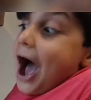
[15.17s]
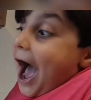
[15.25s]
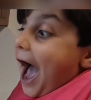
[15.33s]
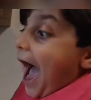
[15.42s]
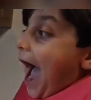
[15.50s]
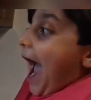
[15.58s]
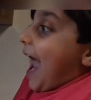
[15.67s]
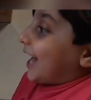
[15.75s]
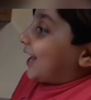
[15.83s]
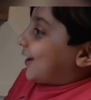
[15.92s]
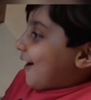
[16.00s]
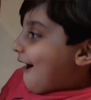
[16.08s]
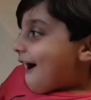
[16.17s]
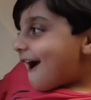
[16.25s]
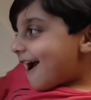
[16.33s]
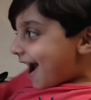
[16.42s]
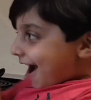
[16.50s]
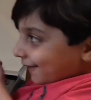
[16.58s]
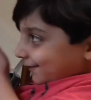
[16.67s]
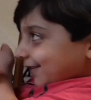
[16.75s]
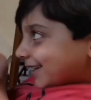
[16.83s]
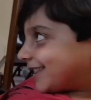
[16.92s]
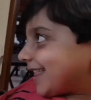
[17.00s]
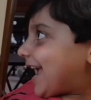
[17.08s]
I got
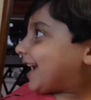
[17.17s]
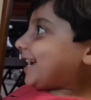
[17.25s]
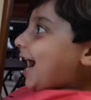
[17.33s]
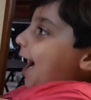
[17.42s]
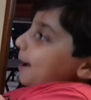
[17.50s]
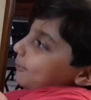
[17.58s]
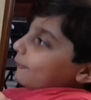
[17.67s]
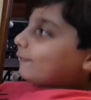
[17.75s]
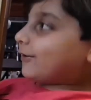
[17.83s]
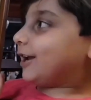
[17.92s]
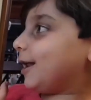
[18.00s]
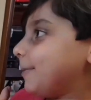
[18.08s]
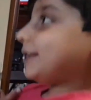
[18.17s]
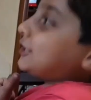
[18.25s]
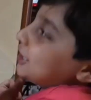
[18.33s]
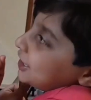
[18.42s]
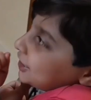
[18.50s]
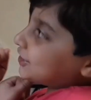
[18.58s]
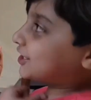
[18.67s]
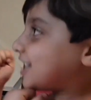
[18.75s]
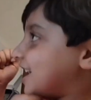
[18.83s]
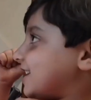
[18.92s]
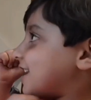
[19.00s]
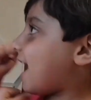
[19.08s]
everything. I'm a real
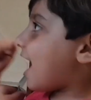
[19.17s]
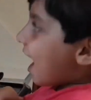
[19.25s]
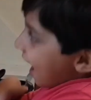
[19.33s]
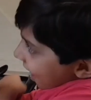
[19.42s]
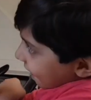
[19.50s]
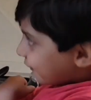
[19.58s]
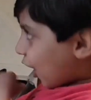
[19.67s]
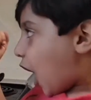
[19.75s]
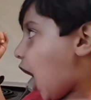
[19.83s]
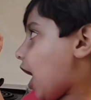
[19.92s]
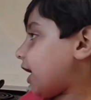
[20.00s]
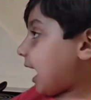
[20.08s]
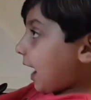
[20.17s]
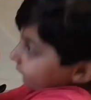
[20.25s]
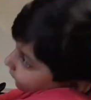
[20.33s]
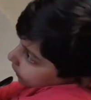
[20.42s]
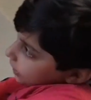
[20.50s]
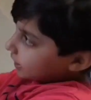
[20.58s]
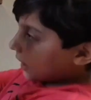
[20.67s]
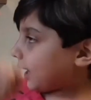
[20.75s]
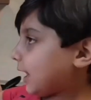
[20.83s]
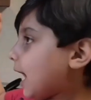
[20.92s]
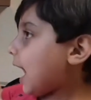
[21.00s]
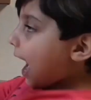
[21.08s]
magician. I got everything.
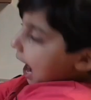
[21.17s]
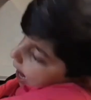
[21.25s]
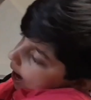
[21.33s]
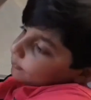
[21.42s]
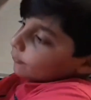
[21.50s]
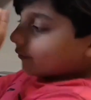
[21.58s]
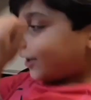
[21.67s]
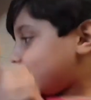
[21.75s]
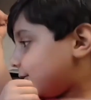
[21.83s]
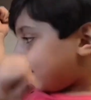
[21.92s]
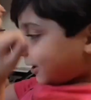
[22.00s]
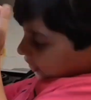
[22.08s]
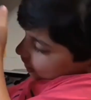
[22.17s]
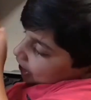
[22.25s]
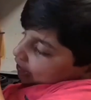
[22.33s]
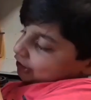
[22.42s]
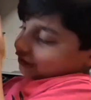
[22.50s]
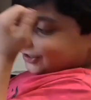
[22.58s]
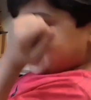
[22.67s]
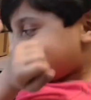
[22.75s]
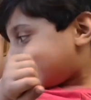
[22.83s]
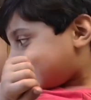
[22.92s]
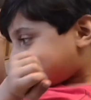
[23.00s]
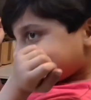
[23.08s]
I'm a real magician.